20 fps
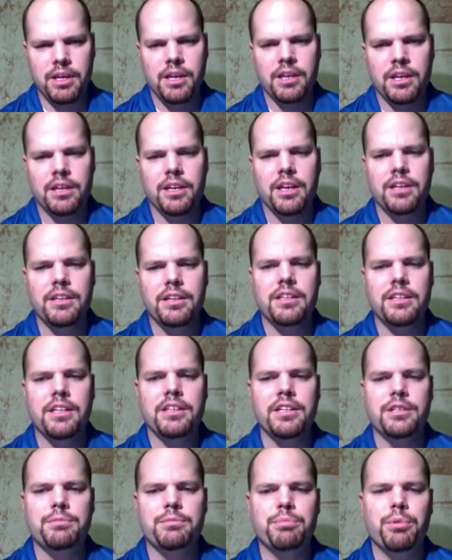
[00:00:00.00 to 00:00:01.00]
Okay, and then
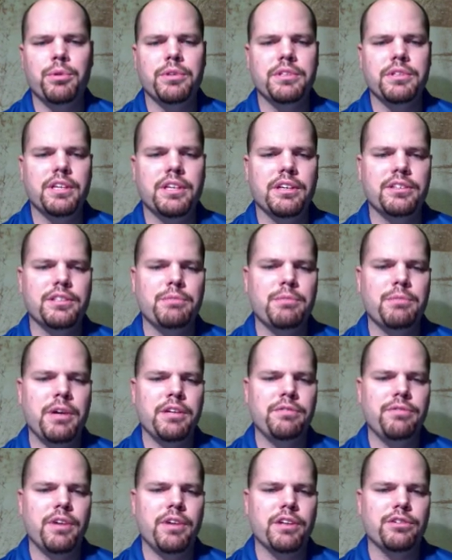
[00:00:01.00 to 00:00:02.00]
this point tells the
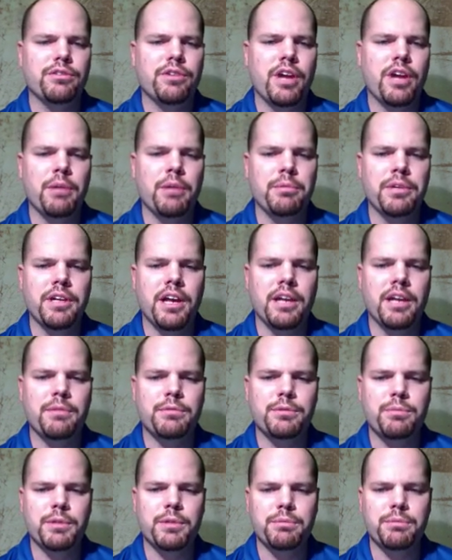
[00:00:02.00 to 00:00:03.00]
manufacturer how many
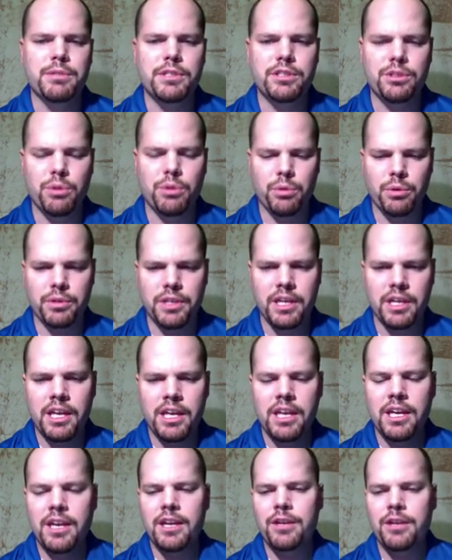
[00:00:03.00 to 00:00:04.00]
items must be sold
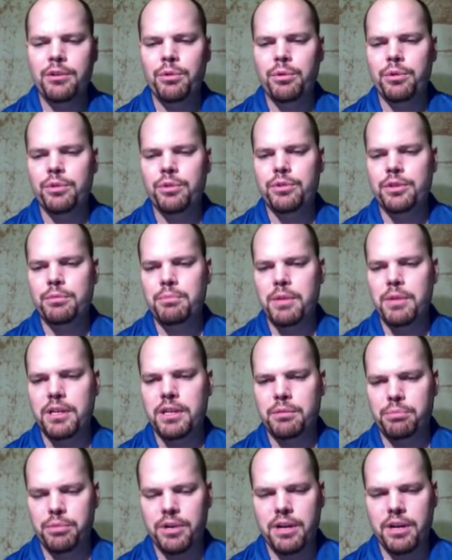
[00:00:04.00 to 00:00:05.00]
in order to make
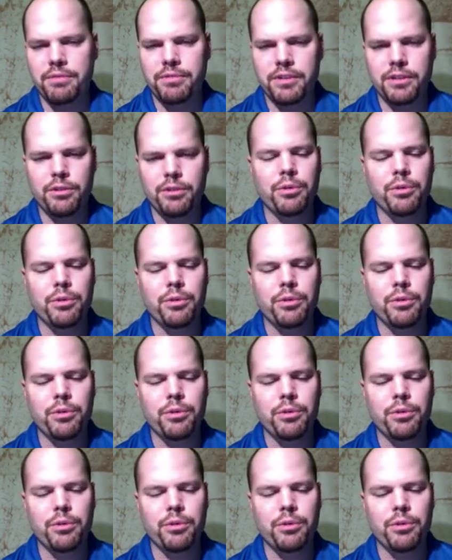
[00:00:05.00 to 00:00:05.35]
a profit,